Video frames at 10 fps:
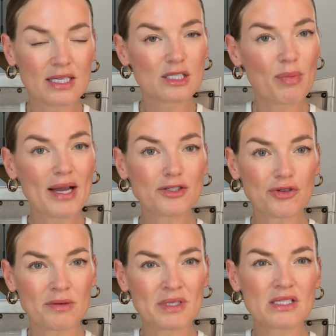Spot
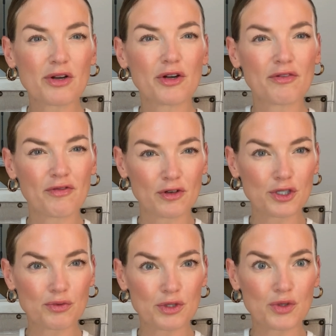treatments are your
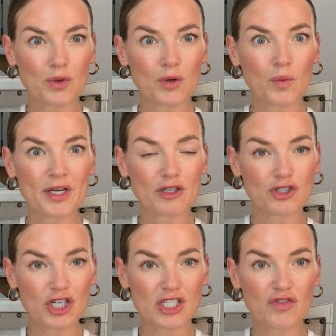first resort when you're
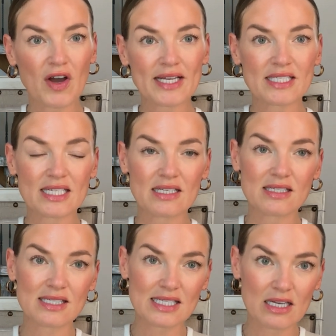just finding
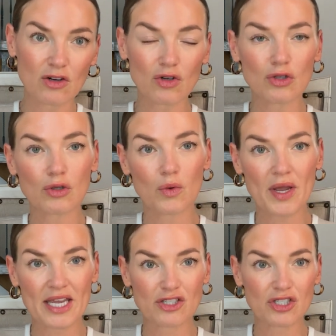single
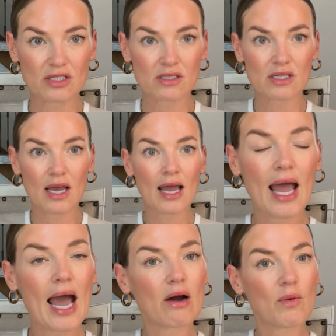locations.
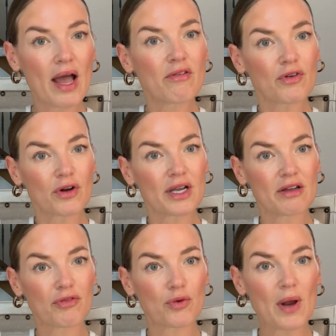However,
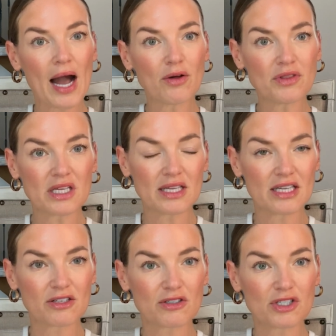if throughout the
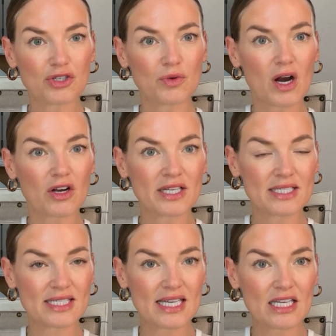years you are
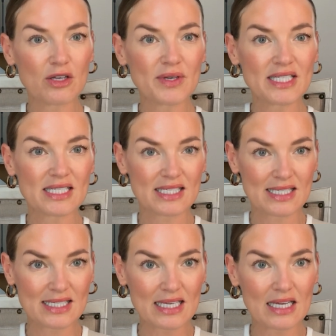continuing to
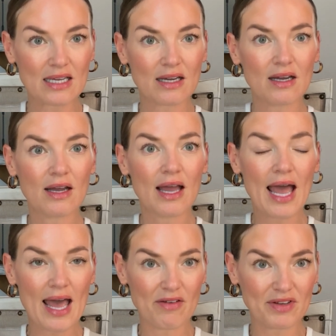see
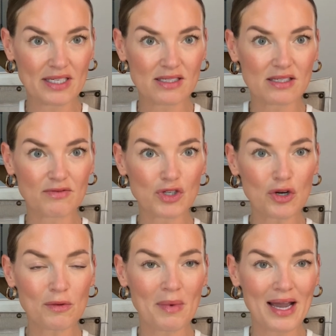evidence of
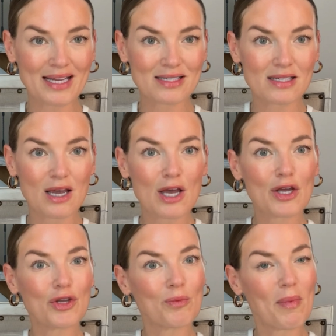termites,
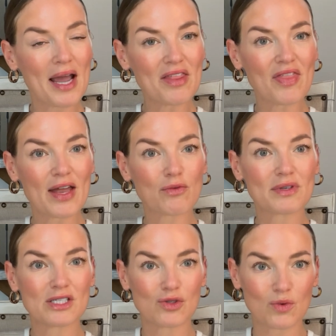you might then
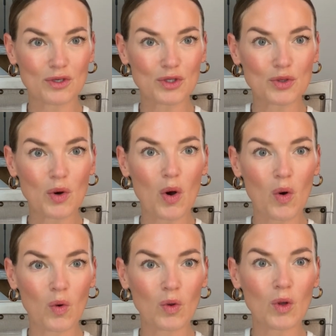resort to a
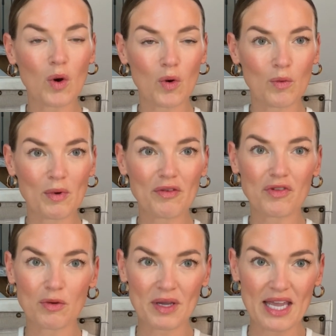whole home
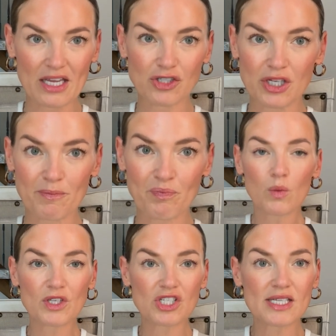fumigation,
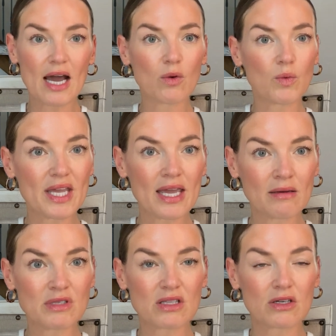which is how
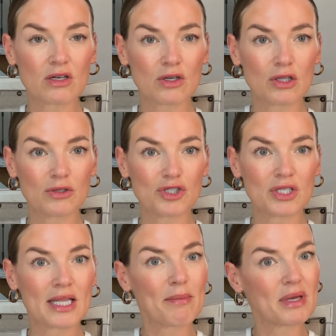came to the
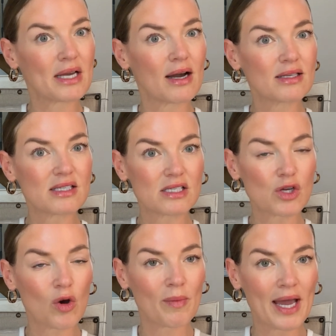conclusion that because this
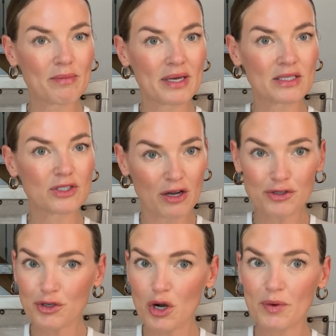home had been
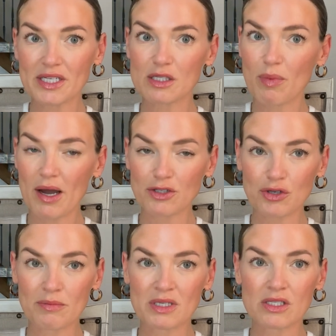undergoing spot
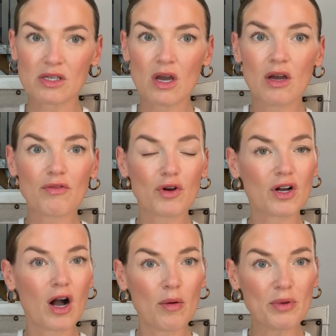treatments for a
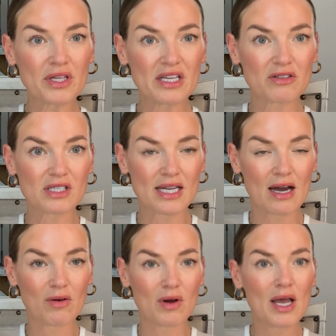couple years
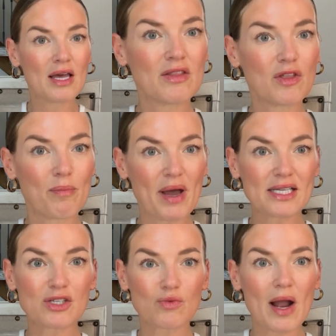now, the
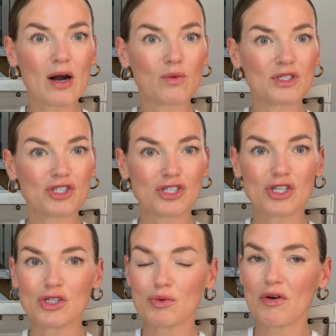best route was just
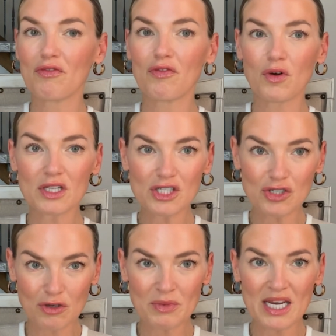to do a full
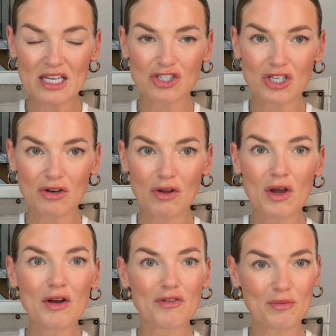extermination
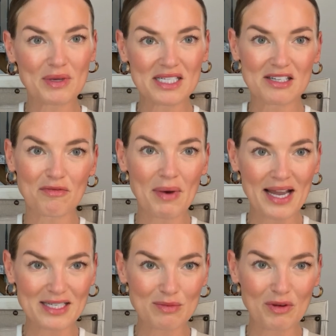for peace of
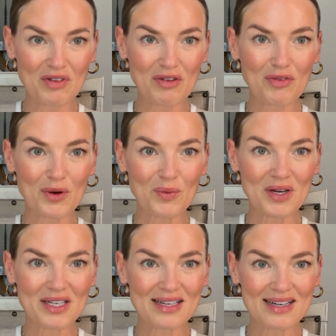mind moving
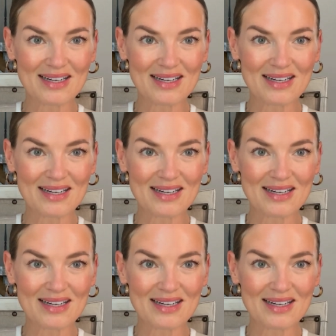forward.